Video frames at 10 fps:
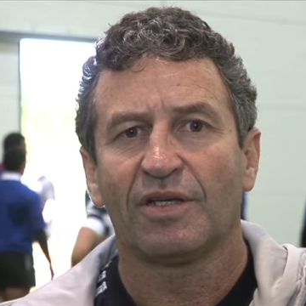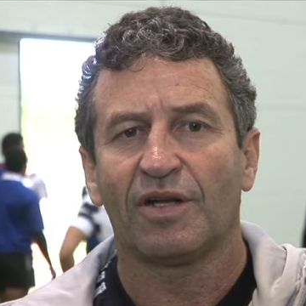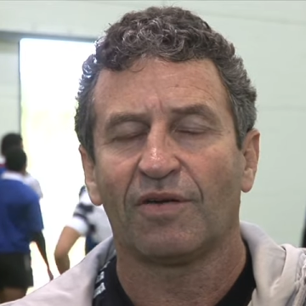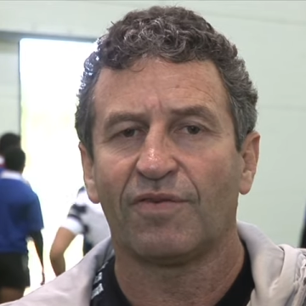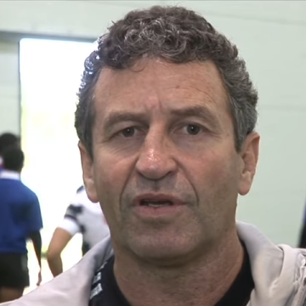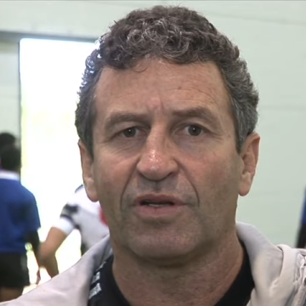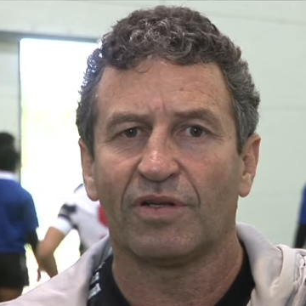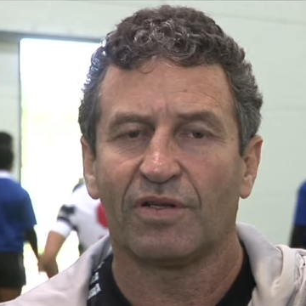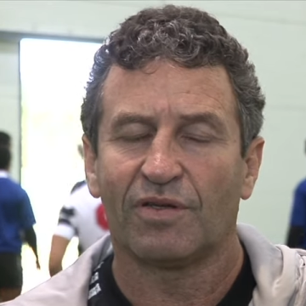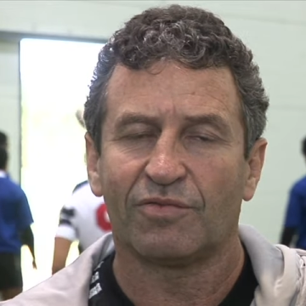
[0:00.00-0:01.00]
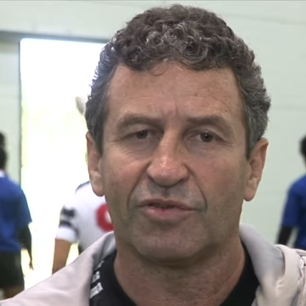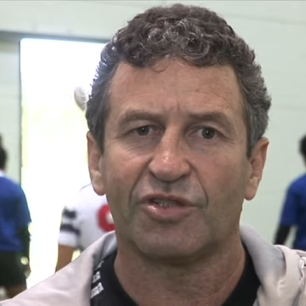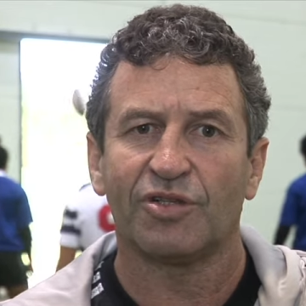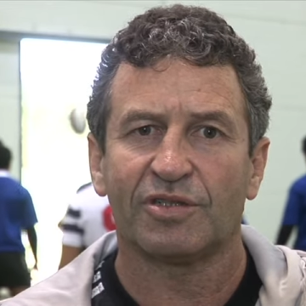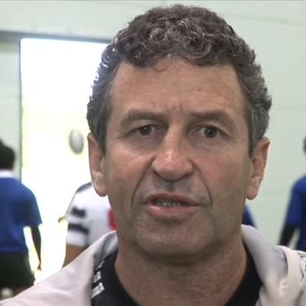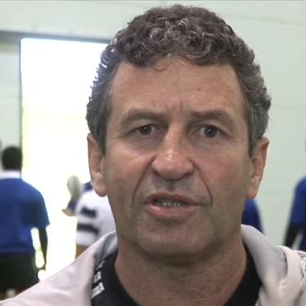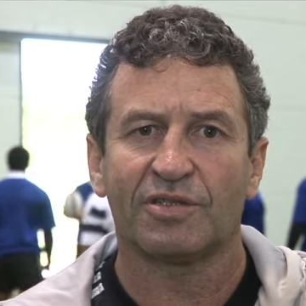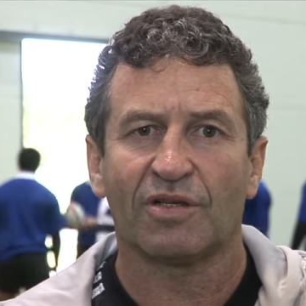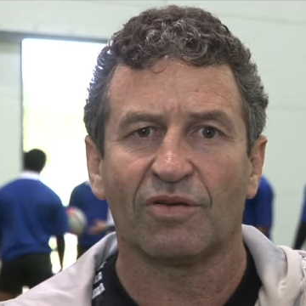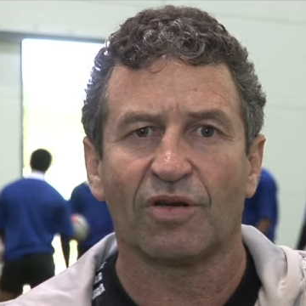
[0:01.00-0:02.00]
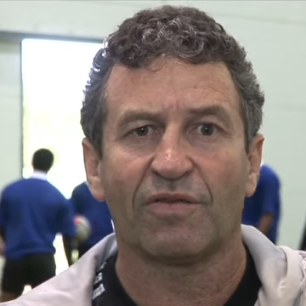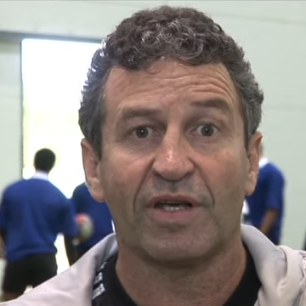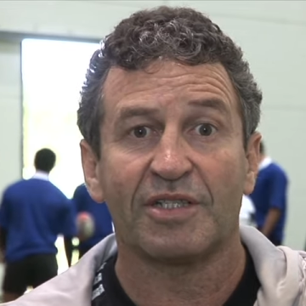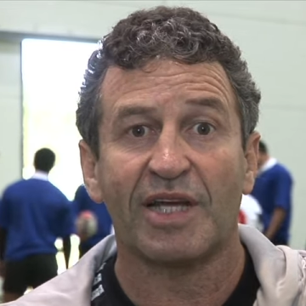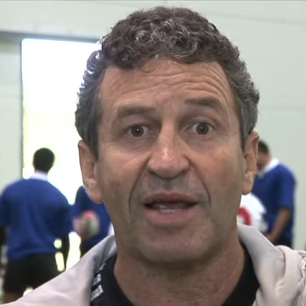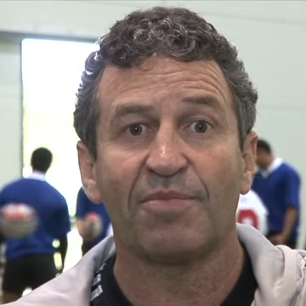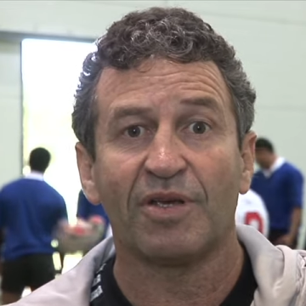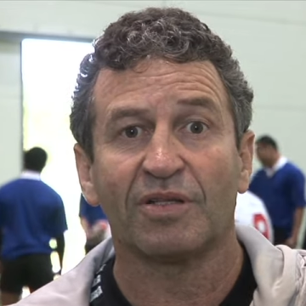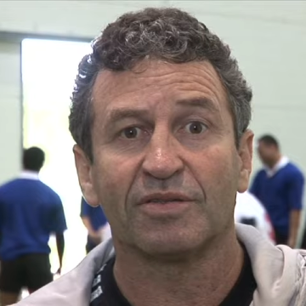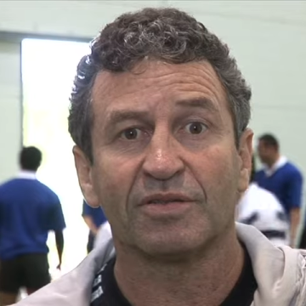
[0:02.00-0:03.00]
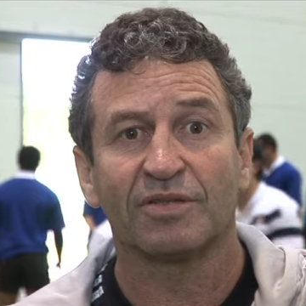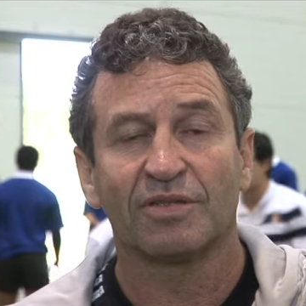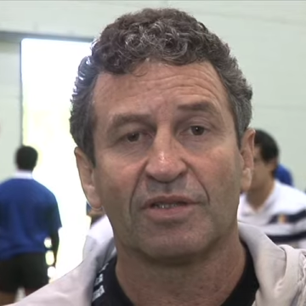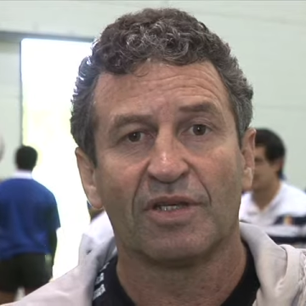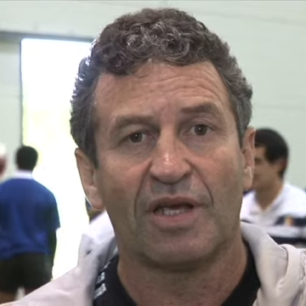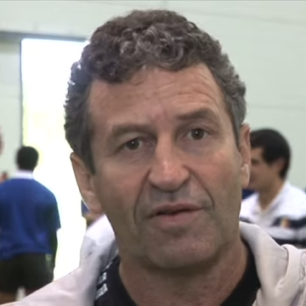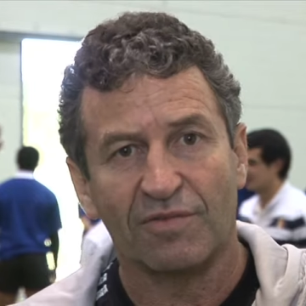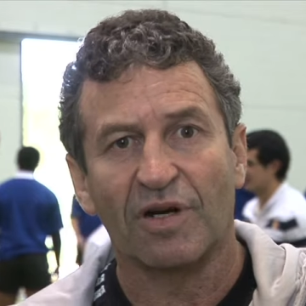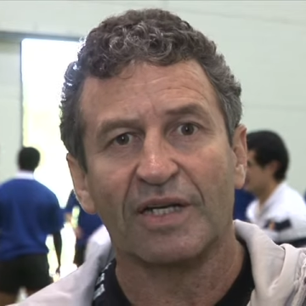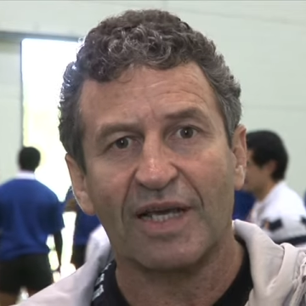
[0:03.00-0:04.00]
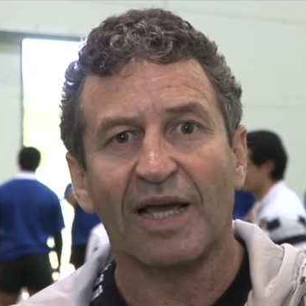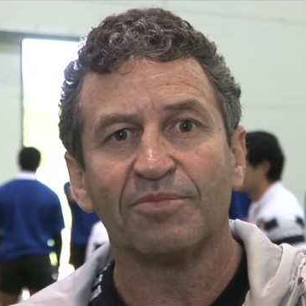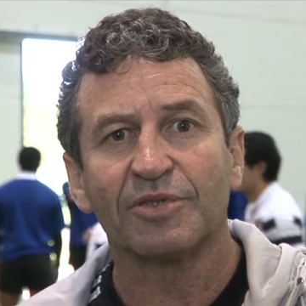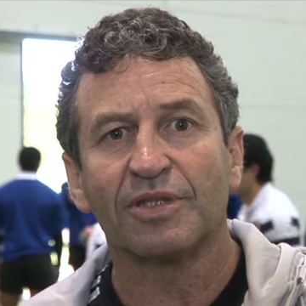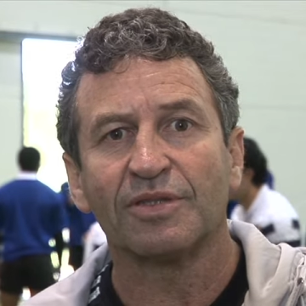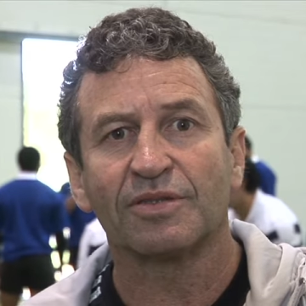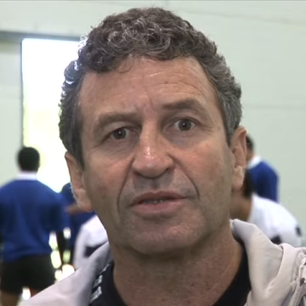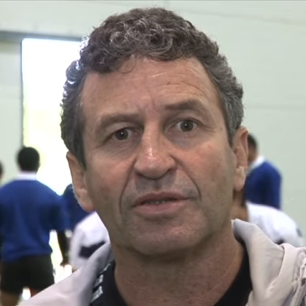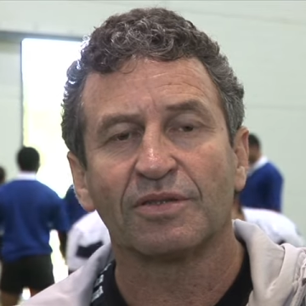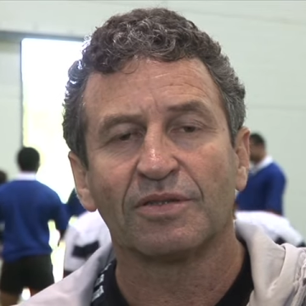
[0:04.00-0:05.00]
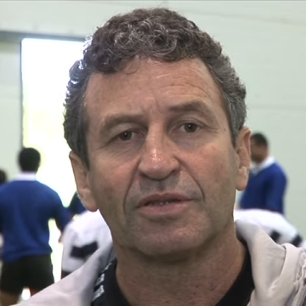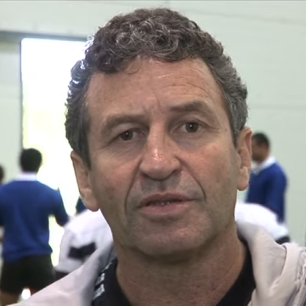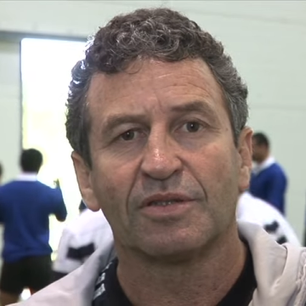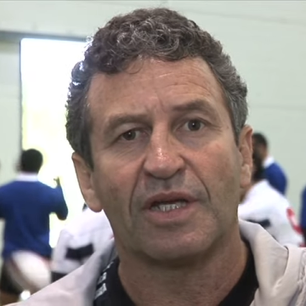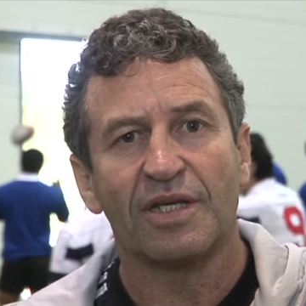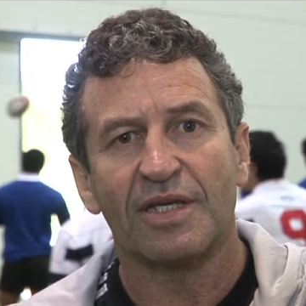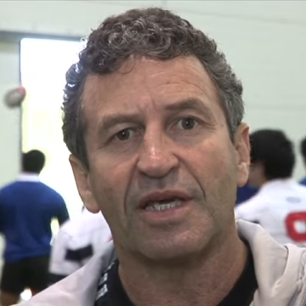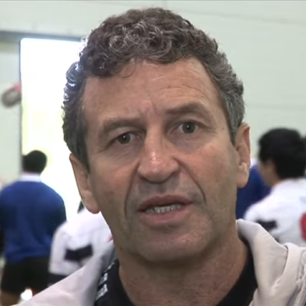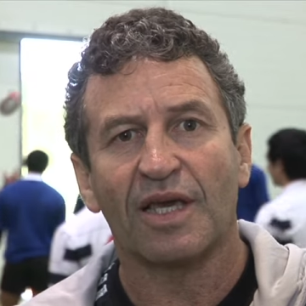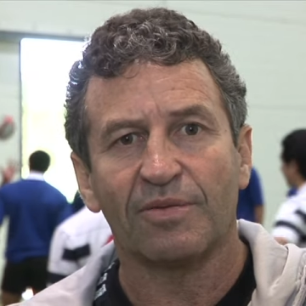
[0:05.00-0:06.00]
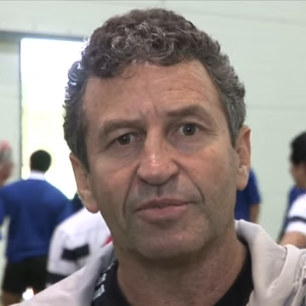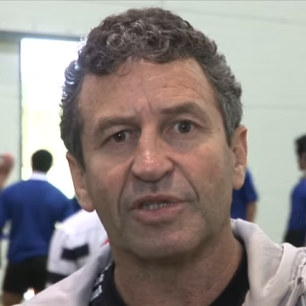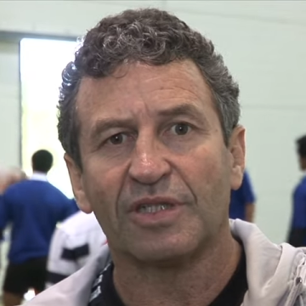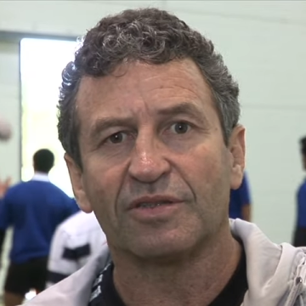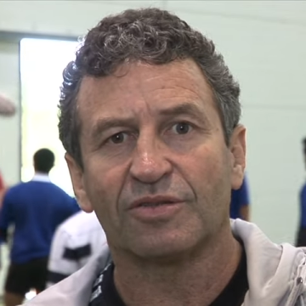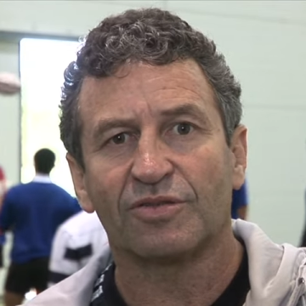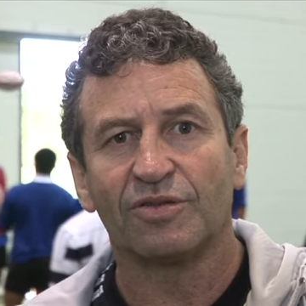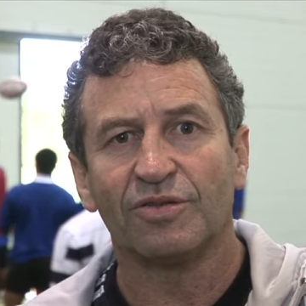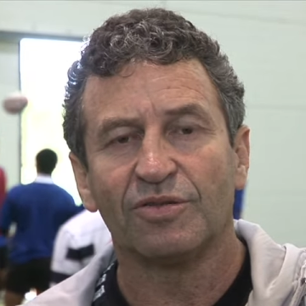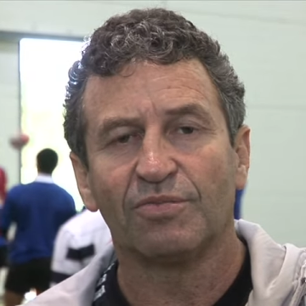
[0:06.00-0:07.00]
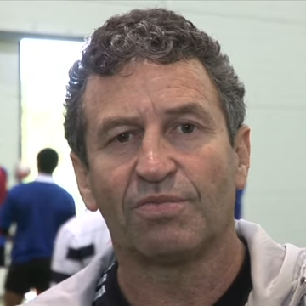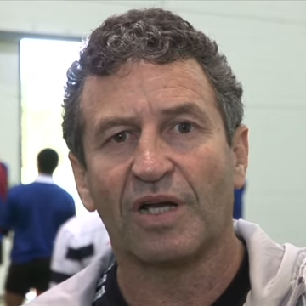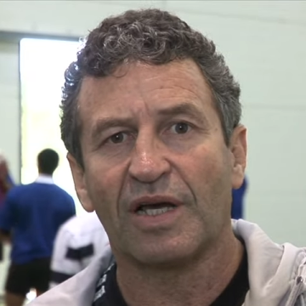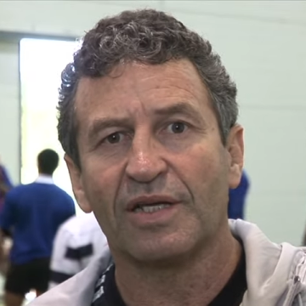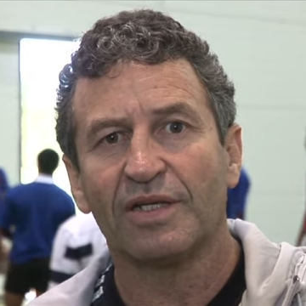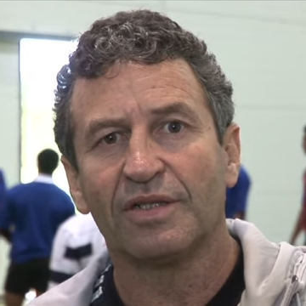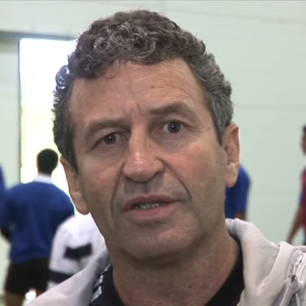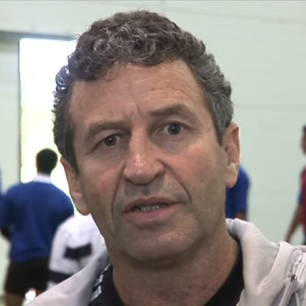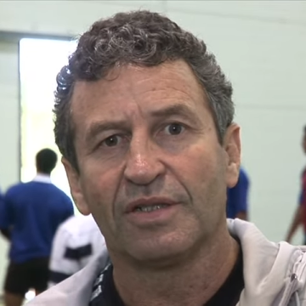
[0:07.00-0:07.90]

You know, the research says that a lot of our champions have great game sense, and you get game sense through playing